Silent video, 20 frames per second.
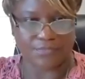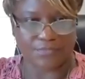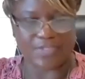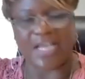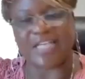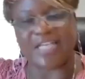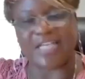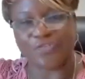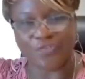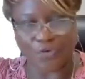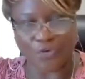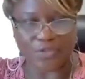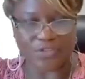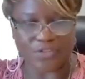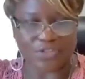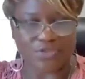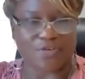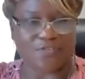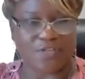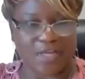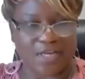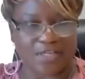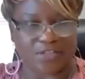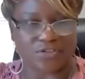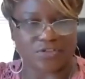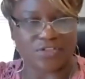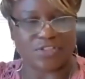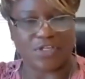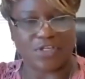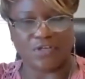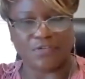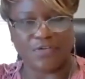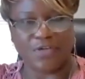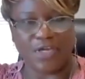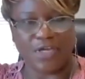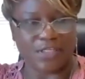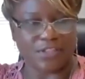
That's the first thing you have to ask yourself.